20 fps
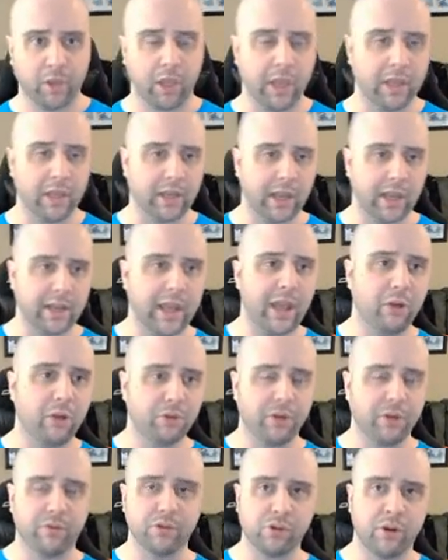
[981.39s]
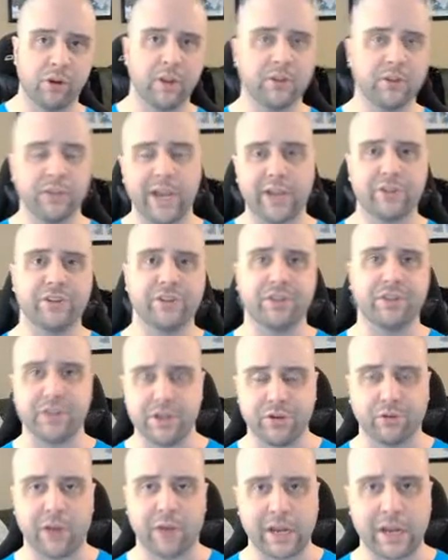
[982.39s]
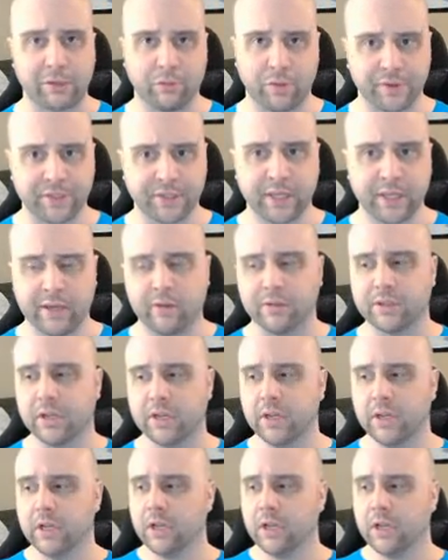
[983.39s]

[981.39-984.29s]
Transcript: and how different transactions interact with those accounts.